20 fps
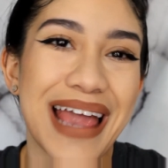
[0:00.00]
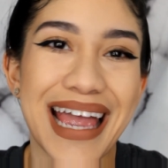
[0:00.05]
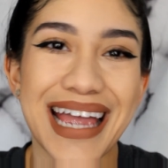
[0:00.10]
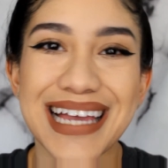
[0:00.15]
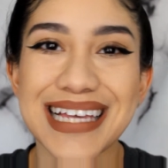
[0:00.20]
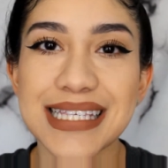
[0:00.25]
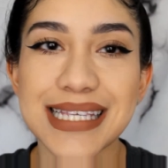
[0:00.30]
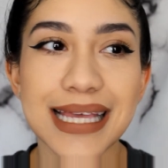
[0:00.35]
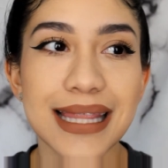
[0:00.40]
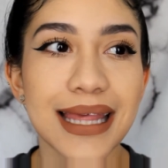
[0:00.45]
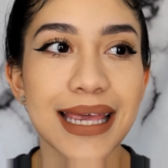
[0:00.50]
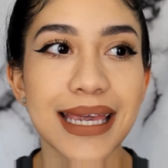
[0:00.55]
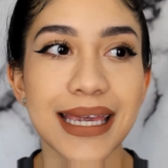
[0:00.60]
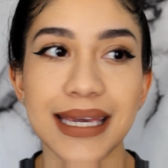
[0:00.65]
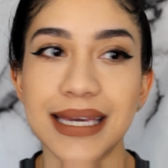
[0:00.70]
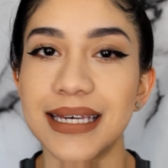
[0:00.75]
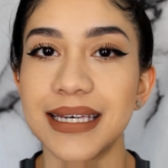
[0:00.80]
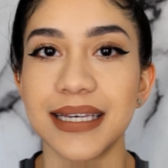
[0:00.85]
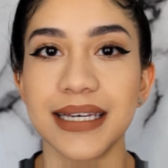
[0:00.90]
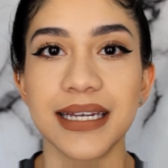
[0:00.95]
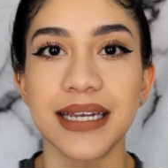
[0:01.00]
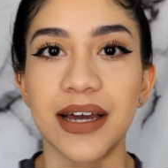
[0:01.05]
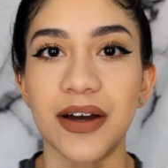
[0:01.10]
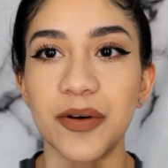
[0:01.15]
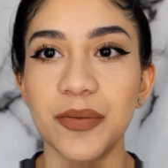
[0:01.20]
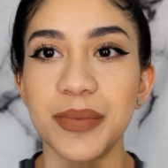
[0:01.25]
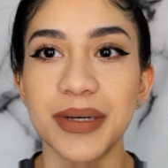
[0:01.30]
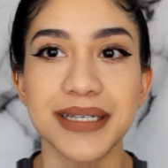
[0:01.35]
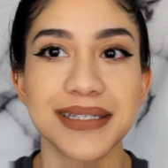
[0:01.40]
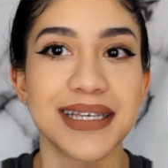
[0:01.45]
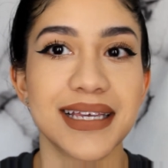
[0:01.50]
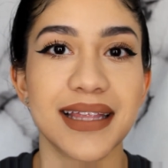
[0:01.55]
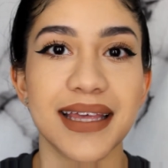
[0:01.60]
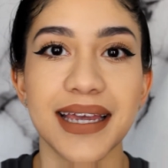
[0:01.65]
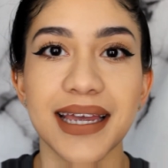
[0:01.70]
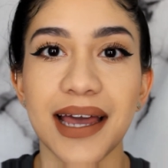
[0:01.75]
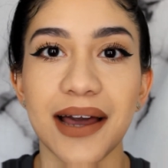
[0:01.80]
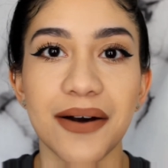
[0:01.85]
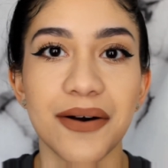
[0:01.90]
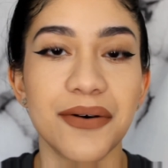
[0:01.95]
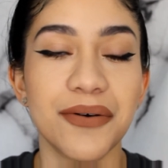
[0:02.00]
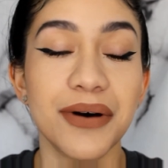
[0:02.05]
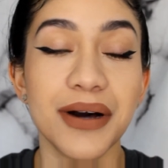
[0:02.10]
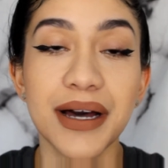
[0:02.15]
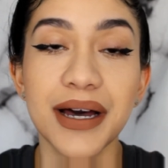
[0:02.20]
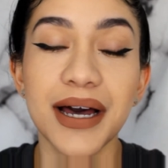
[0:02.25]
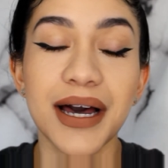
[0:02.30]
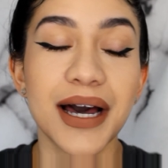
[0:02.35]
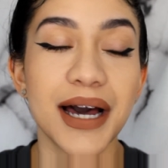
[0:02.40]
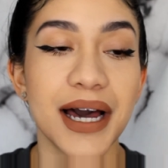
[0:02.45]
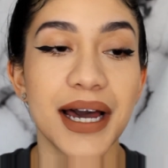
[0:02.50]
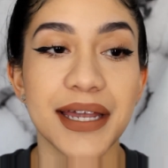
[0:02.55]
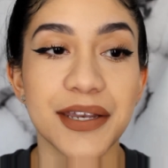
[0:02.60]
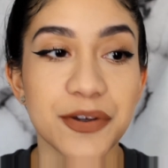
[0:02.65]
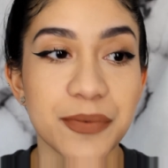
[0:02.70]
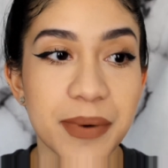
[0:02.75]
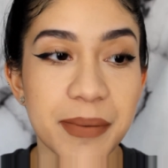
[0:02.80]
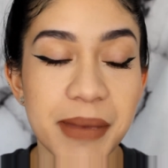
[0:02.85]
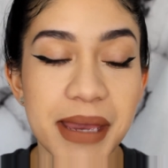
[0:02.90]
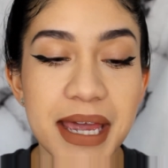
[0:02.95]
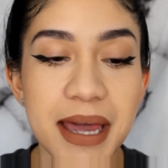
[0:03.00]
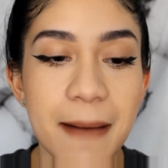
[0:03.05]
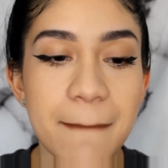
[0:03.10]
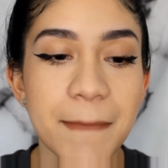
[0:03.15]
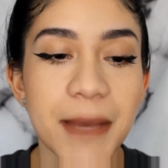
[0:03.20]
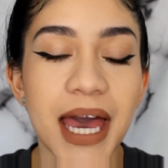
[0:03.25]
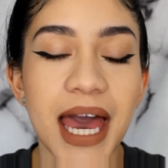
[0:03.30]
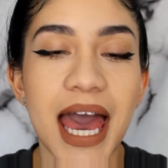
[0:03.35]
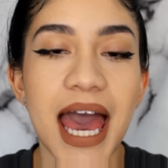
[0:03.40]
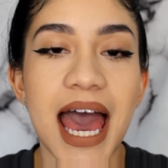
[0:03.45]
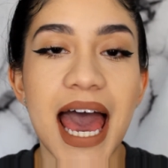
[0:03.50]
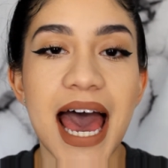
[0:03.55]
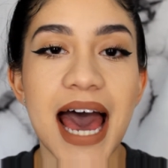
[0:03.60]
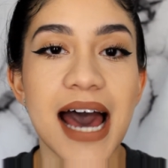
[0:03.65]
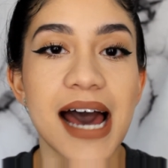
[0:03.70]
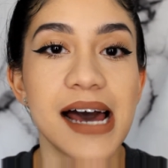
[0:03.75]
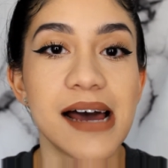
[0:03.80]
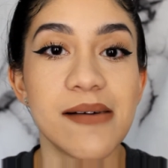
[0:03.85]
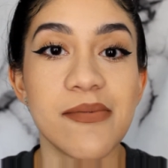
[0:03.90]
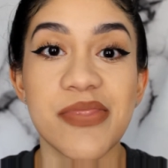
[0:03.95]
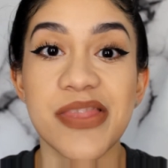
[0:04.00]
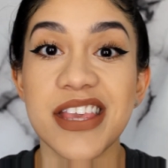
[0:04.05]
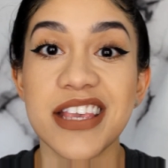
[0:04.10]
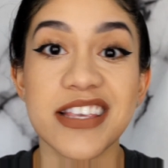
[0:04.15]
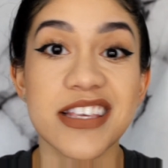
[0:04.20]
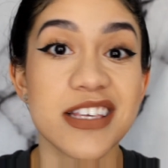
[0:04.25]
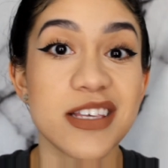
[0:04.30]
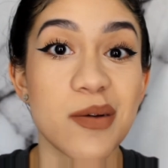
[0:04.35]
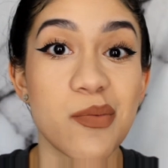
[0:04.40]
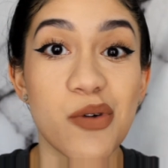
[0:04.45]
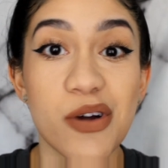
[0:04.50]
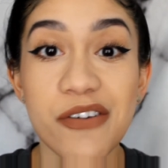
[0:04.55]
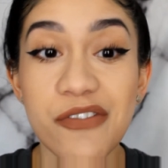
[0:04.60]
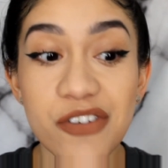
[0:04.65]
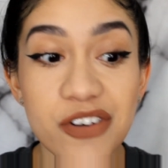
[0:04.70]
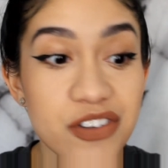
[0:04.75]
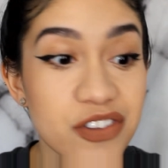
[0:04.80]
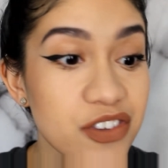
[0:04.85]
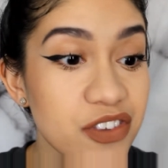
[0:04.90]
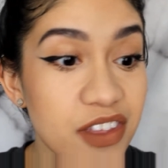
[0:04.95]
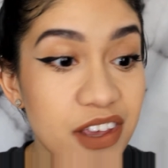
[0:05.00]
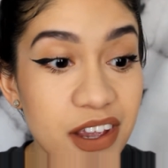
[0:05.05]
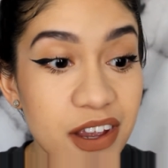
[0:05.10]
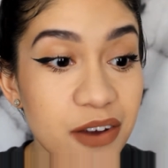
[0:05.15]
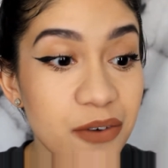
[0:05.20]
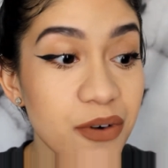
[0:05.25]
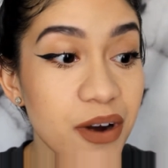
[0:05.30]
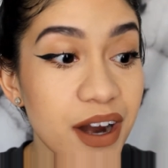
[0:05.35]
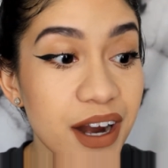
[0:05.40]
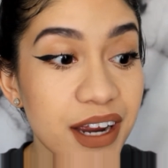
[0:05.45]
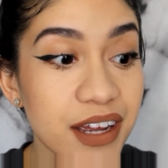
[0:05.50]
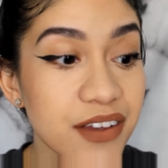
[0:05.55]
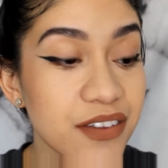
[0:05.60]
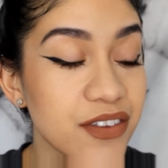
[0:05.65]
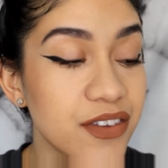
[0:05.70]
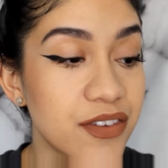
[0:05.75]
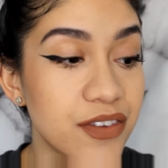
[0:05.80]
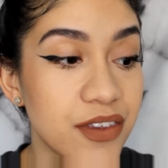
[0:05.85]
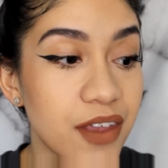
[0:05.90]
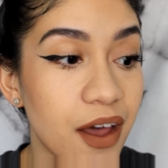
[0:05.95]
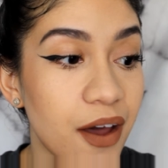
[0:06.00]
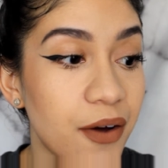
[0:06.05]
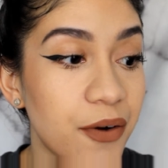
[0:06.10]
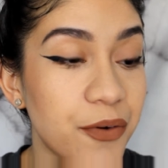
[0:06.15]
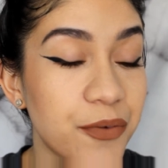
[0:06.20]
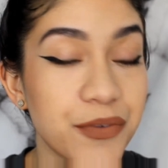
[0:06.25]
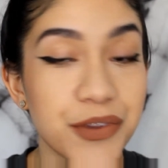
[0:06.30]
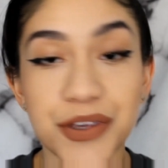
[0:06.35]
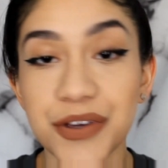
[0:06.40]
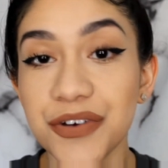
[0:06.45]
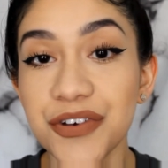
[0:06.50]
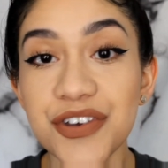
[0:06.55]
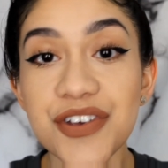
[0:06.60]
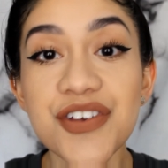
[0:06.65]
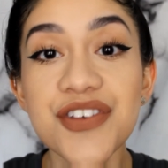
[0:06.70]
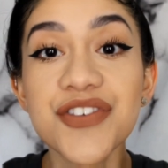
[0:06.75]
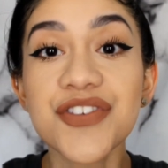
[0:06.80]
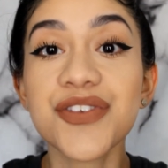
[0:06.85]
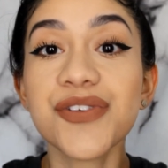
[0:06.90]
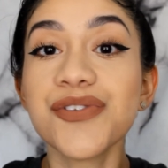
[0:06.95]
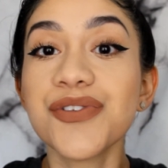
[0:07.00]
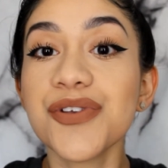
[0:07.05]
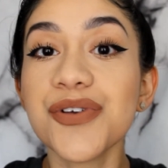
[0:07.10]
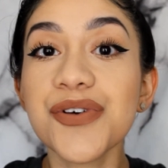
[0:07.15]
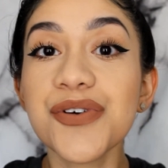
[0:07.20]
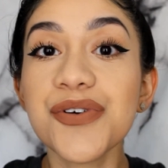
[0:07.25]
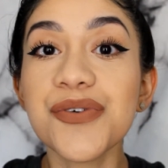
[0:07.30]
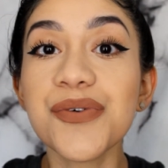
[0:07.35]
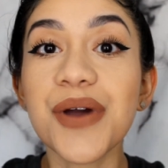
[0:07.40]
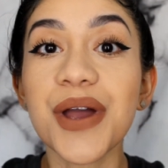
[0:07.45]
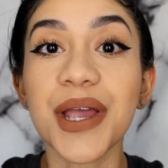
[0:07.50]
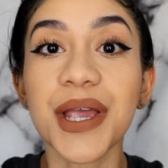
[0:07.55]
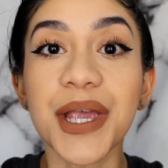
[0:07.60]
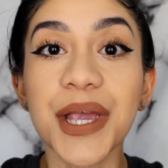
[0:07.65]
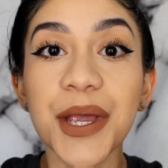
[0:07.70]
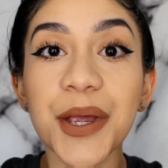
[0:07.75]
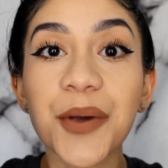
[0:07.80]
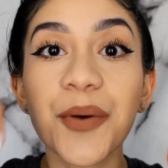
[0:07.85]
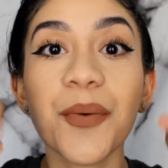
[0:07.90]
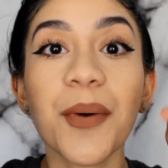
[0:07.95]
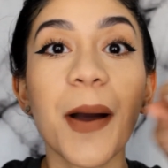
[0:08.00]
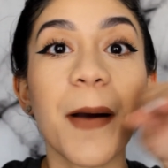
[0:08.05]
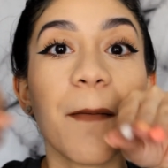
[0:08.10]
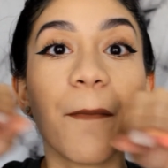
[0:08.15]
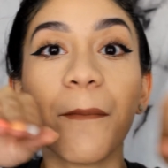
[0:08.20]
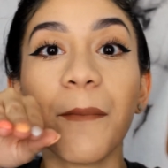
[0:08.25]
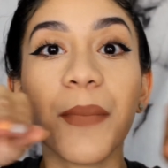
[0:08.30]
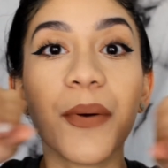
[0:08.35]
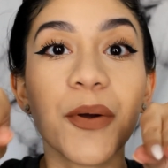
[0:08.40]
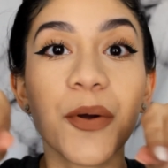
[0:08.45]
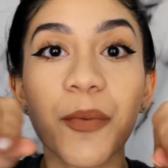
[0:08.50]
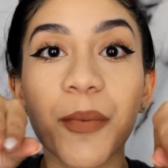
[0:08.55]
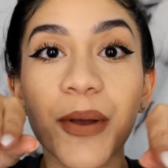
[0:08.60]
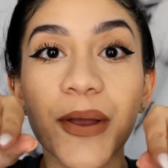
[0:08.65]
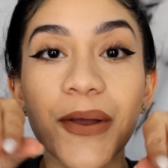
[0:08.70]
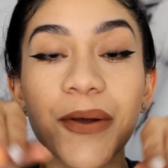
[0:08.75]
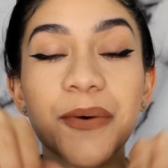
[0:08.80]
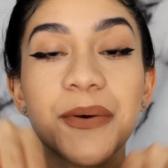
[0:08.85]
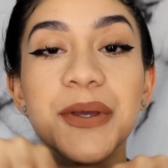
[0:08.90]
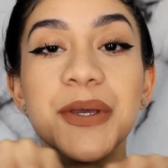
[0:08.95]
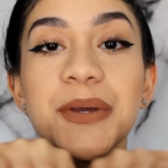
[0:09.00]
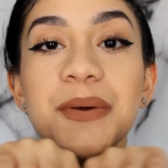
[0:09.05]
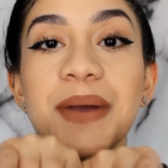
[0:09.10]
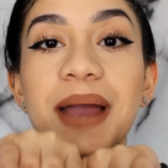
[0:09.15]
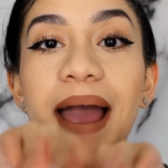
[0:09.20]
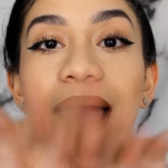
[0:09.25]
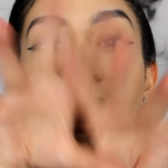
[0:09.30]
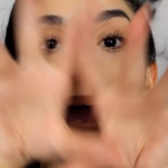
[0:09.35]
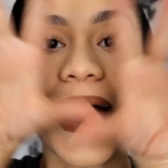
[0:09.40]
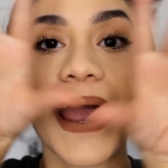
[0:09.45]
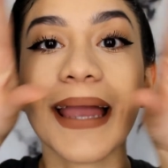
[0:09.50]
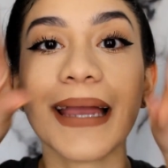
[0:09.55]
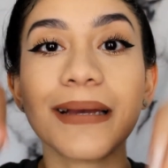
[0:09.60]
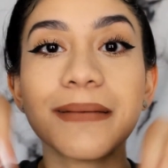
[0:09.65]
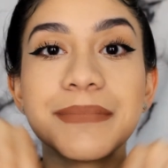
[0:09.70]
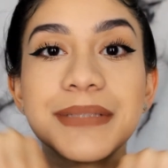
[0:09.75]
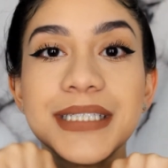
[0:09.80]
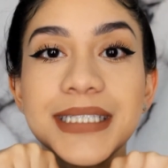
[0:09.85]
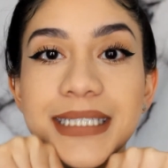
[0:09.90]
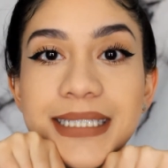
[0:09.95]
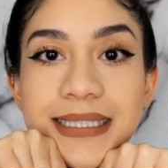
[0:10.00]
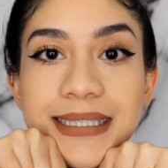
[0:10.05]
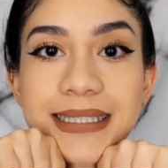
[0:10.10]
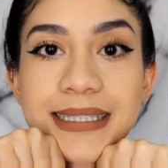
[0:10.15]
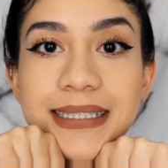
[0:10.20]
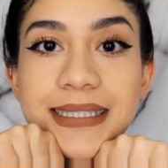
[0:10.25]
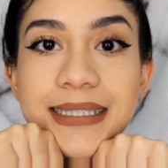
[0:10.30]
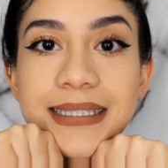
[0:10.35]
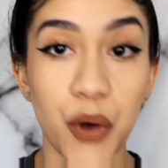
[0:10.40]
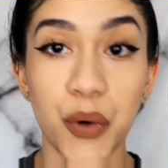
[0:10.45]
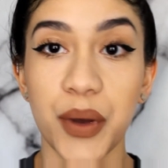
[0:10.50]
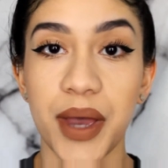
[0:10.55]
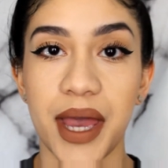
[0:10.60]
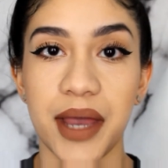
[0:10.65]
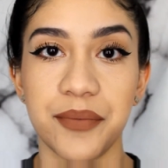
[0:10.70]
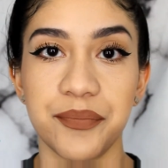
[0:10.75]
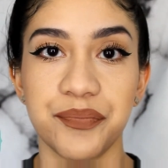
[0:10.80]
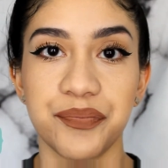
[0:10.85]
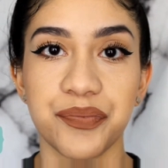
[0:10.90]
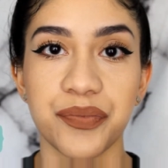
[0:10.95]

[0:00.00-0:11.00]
guess I like it, because I like how I do my makeup. This is a preference thing, right? So you just do you, boo boo. You got options. Okay,